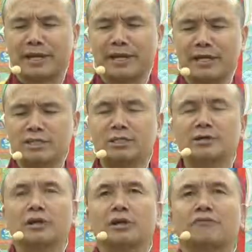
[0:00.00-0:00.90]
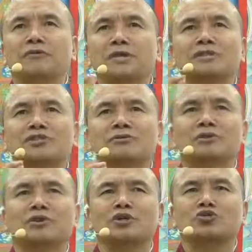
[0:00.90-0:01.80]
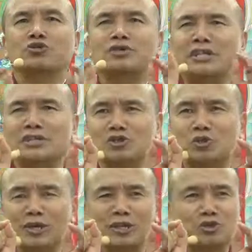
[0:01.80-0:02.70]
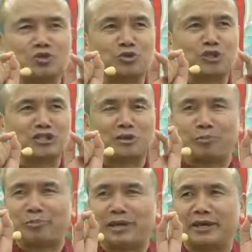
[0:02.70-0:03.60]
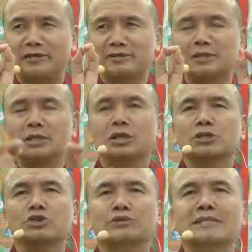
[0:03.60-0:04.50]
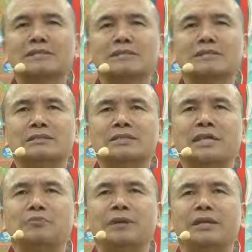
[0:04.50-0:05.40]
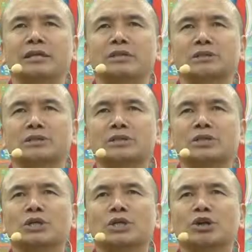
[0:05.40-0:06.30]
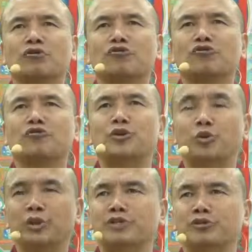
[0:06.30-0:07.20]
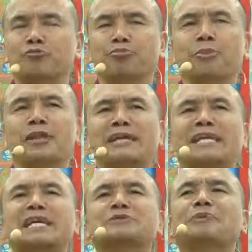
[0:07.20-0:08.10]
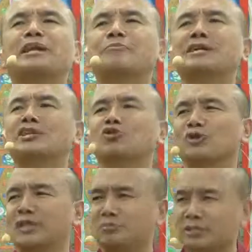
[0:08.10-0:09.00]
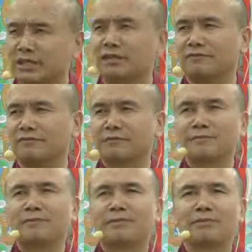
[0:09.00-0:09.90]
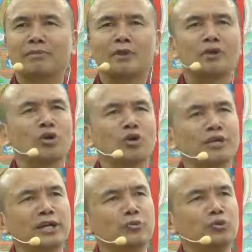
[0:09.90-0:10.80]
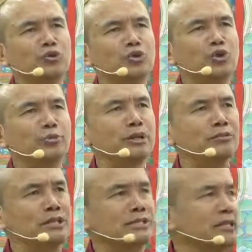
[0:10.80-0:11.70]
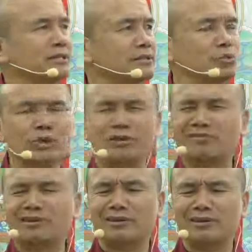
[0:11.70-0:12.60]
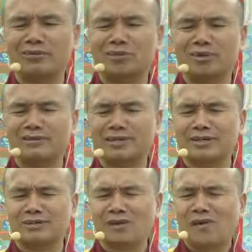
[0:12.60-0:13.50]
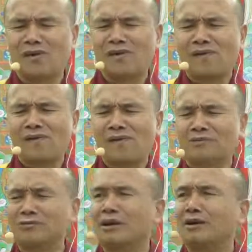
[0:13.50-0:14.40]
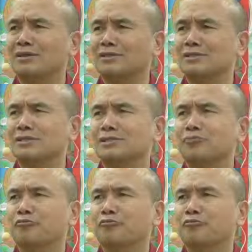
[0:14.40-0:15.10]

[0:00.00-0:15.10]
and first to teach what he is to teach the beings. So this experience of the wisdom, he experimented on himself. Okay, how many of you know about this? There is one, what is that? The ulcer,